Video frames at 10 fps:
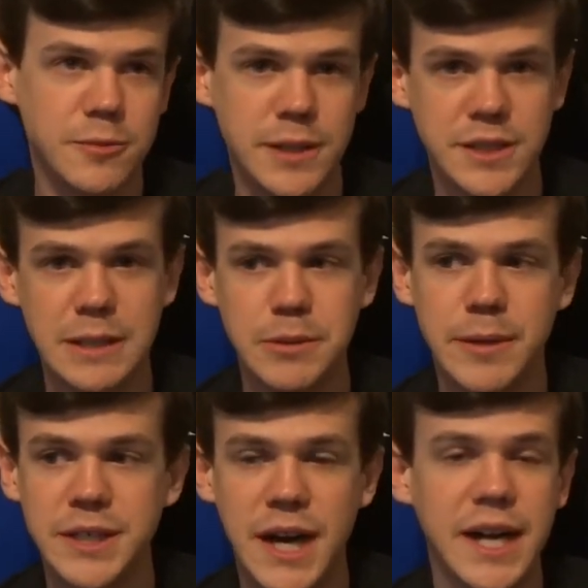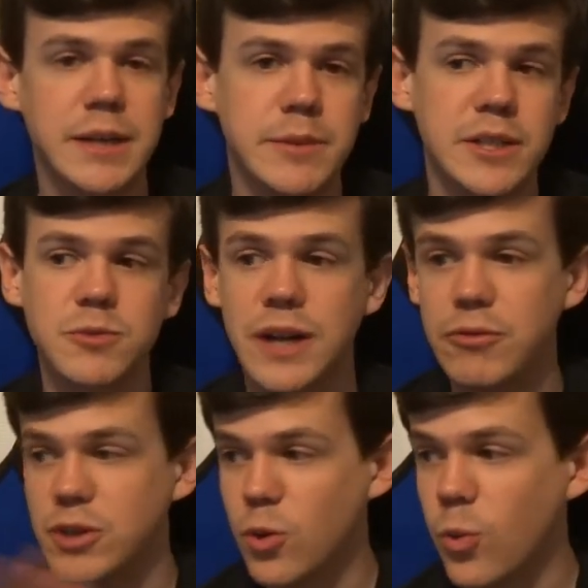Basically, I put my documents when I
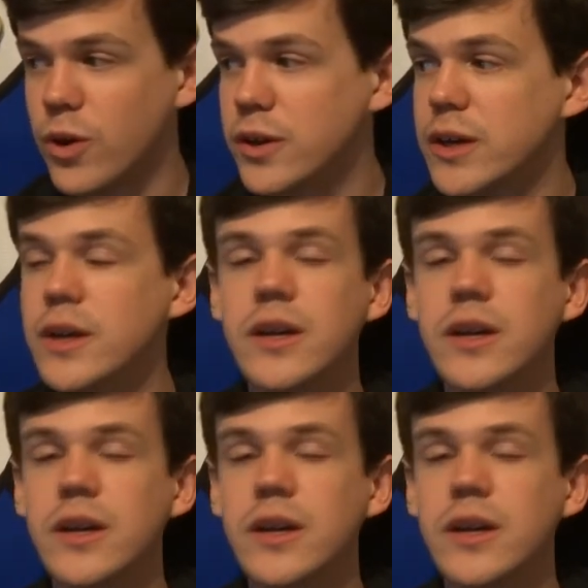record